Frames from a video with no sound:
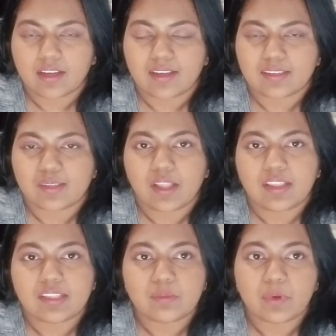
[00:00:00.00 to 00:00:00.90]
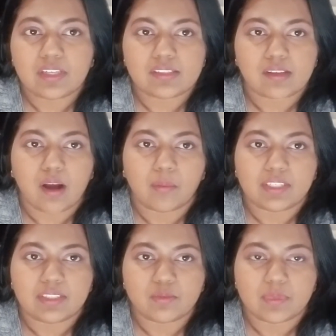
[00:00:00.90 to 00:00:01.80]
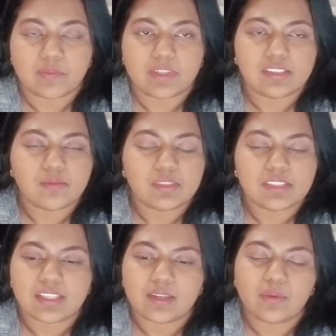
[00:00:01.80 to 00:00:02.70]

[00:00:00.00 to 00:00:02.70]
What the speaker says: so at this point it's comedy to me, because I'm just like,